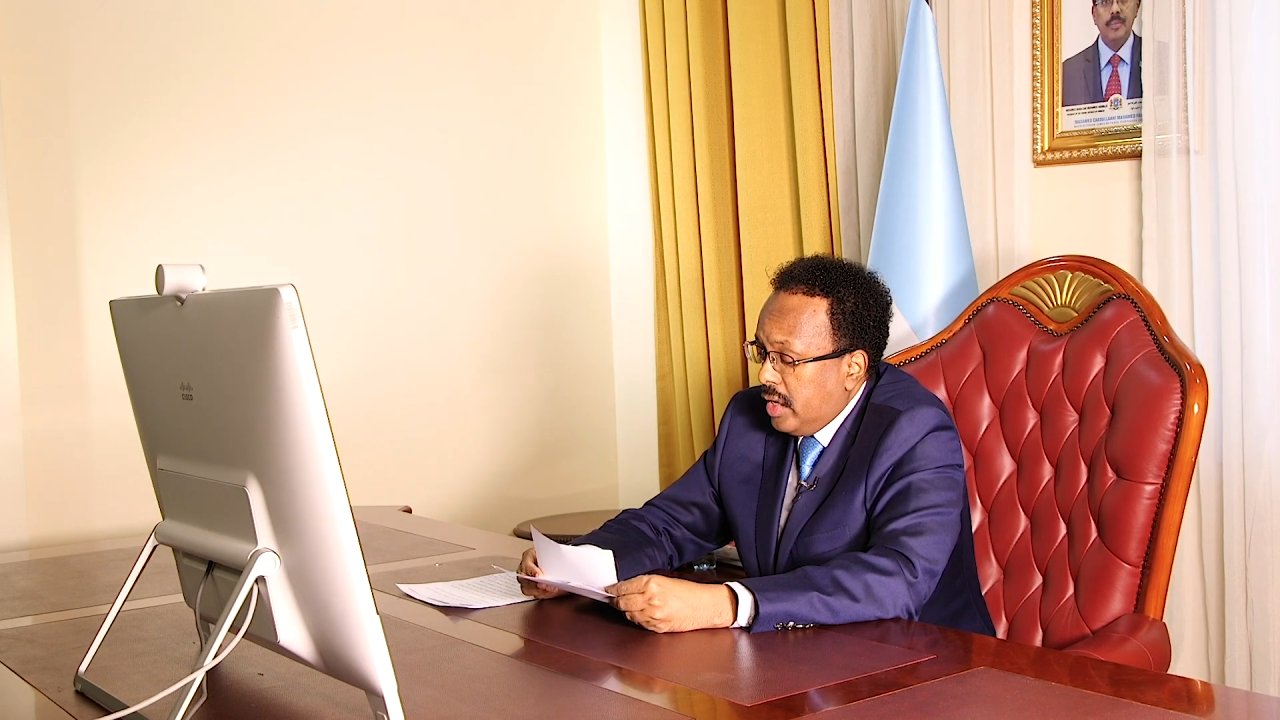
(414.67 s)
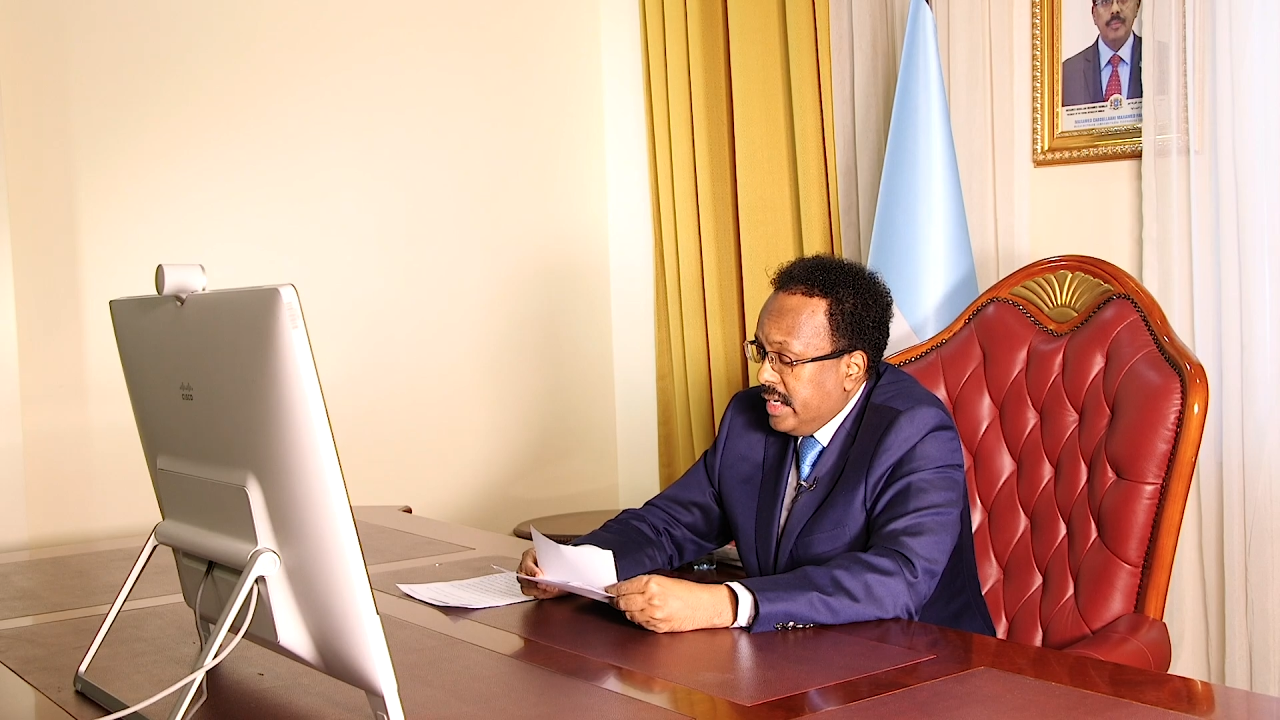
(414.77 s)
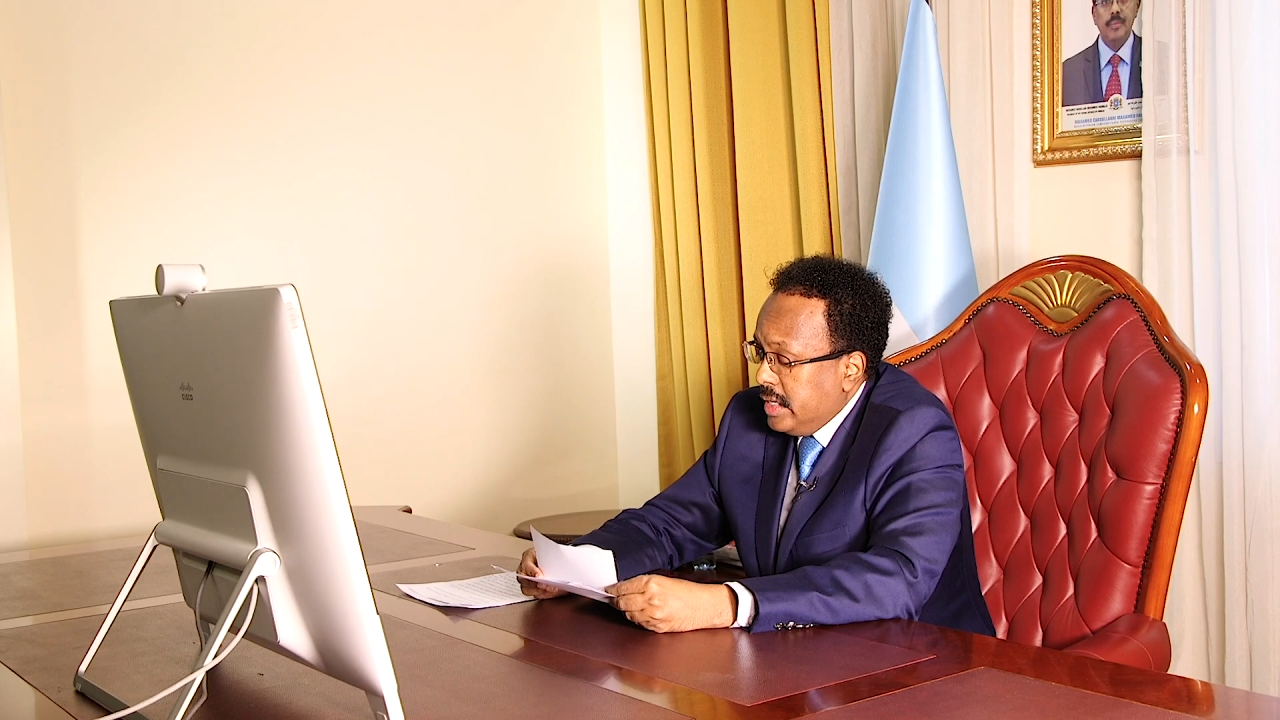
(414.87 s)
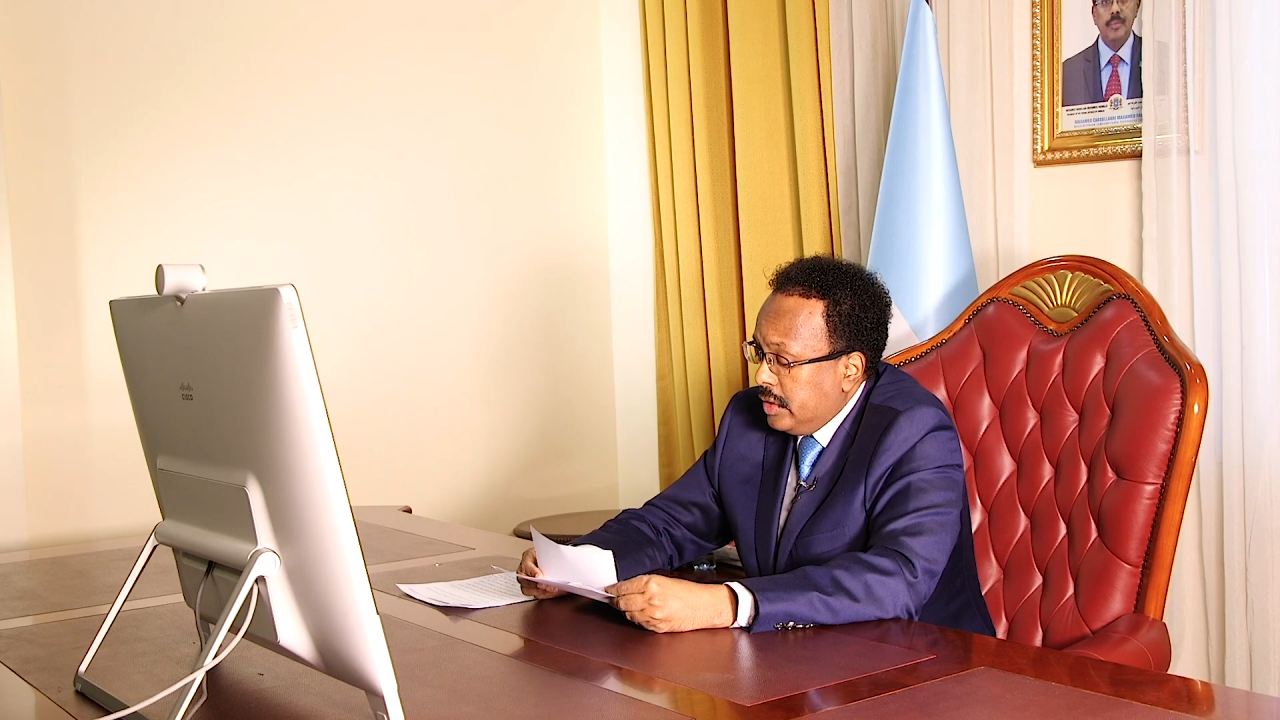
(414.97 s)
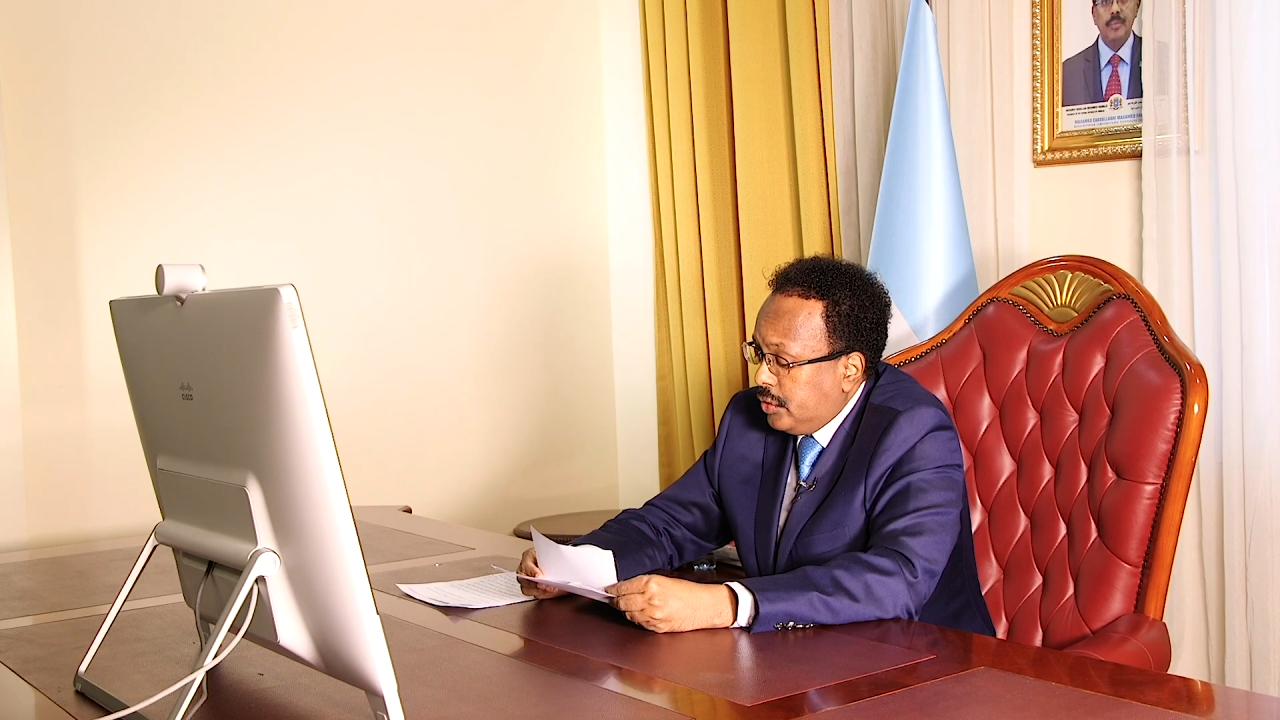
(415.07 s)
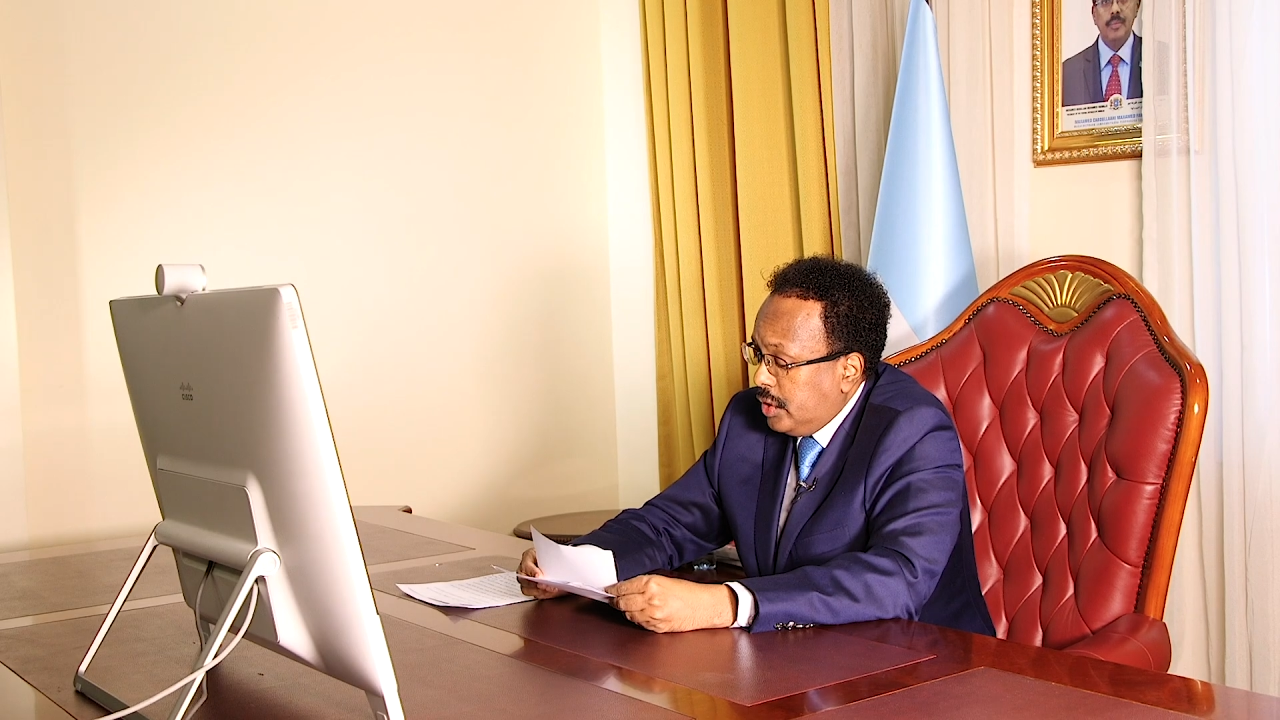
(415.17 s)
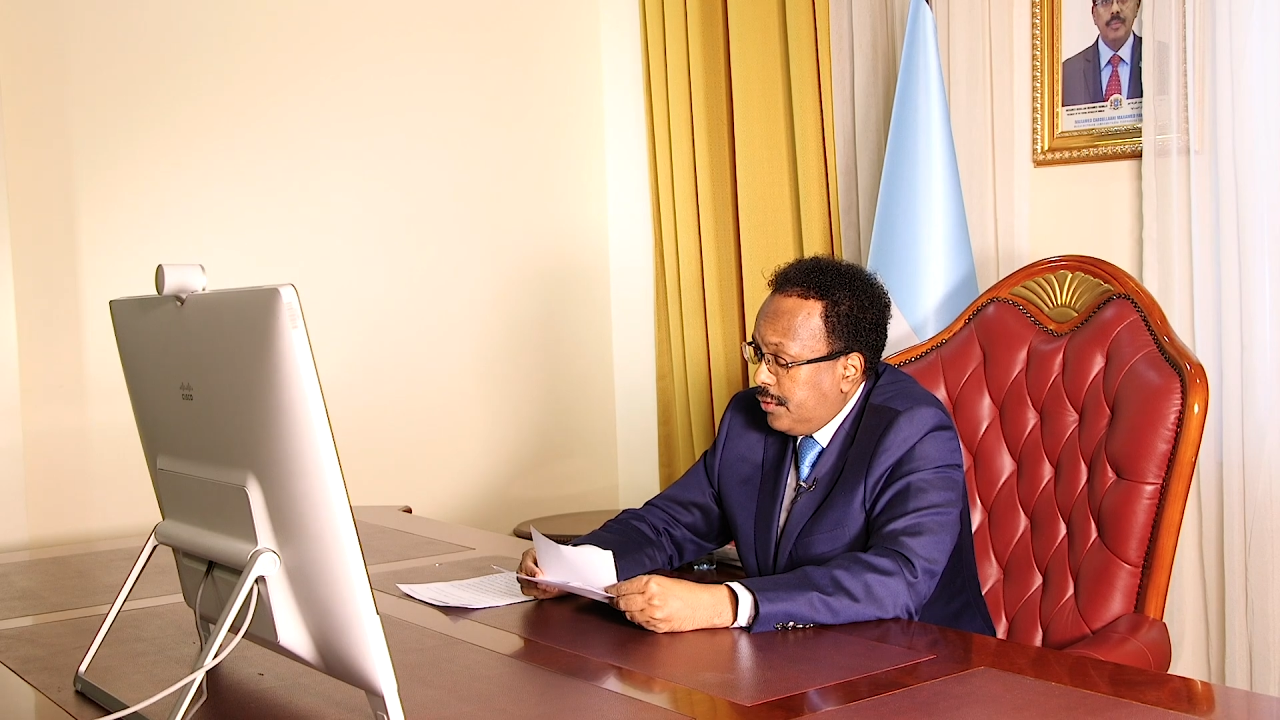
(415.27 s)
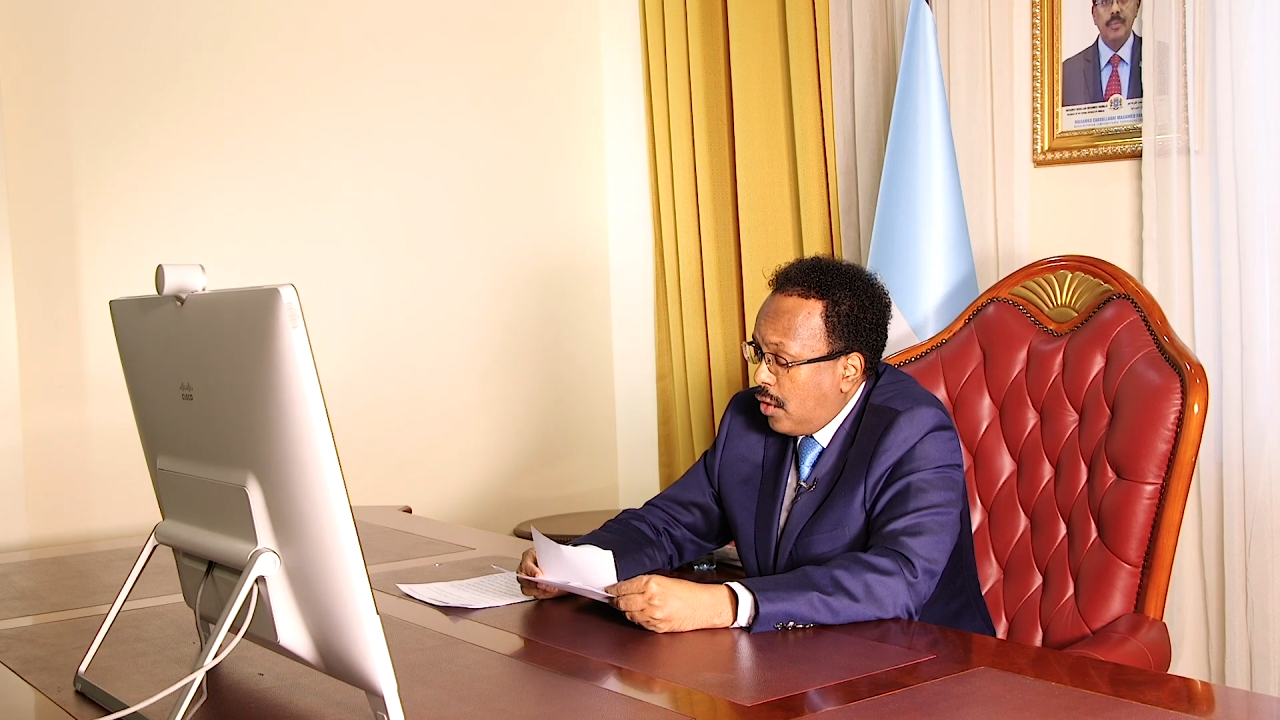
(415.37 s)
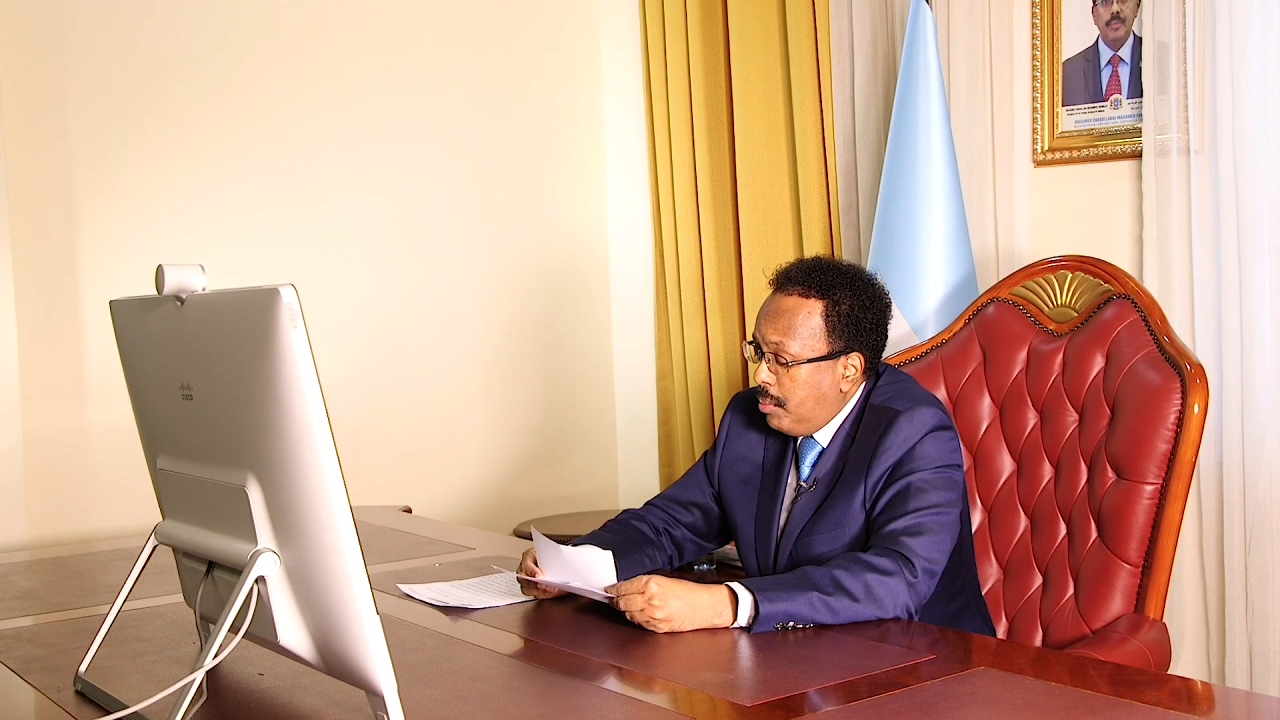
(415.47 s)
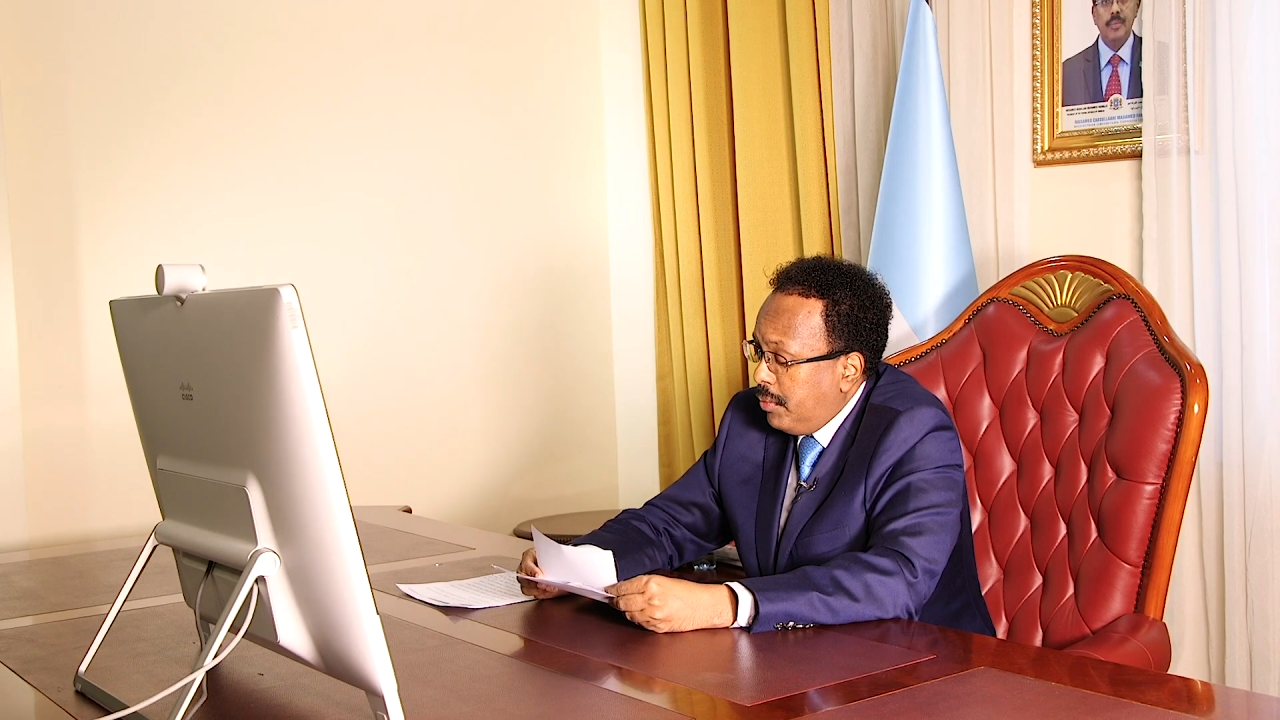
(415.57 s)
industry
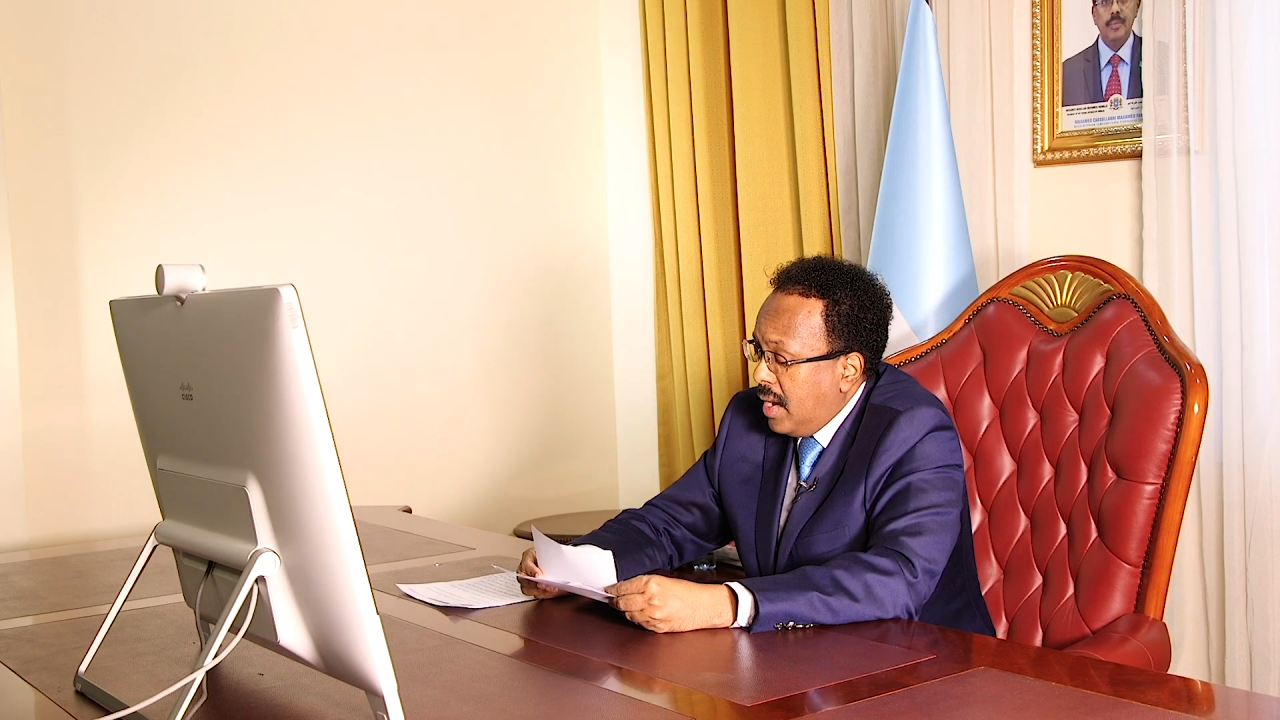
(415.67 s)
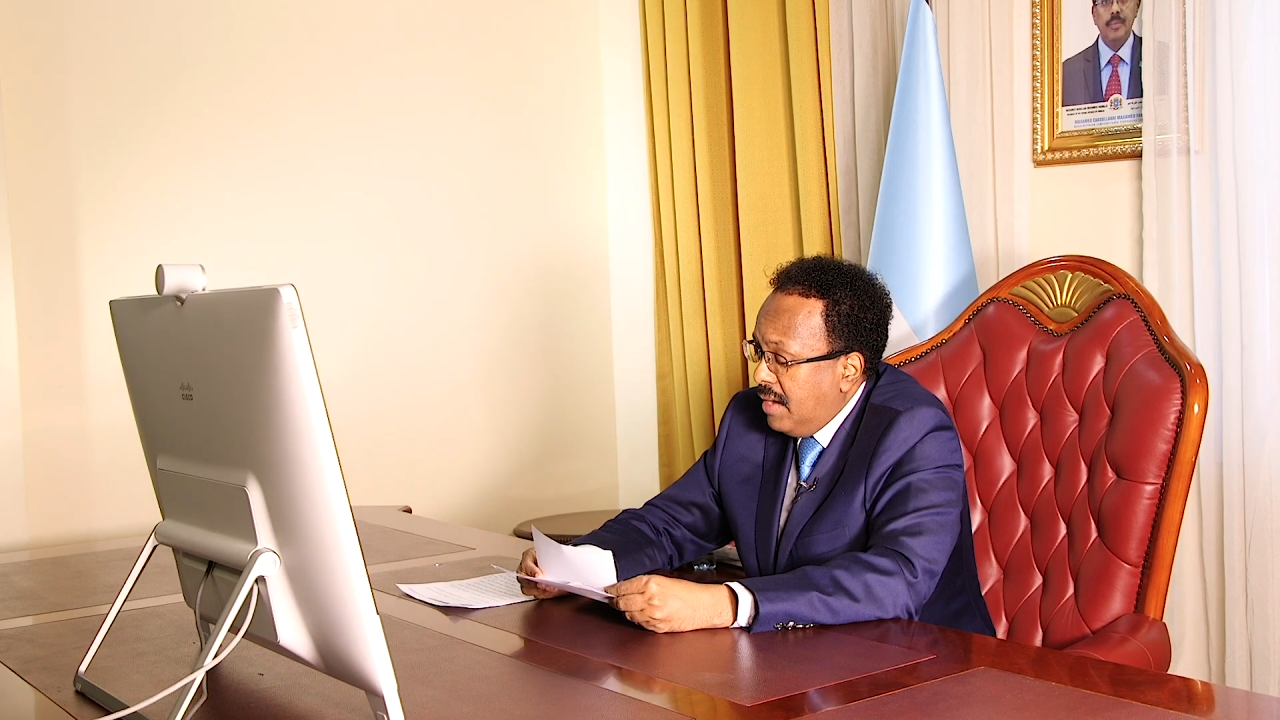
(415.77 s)
from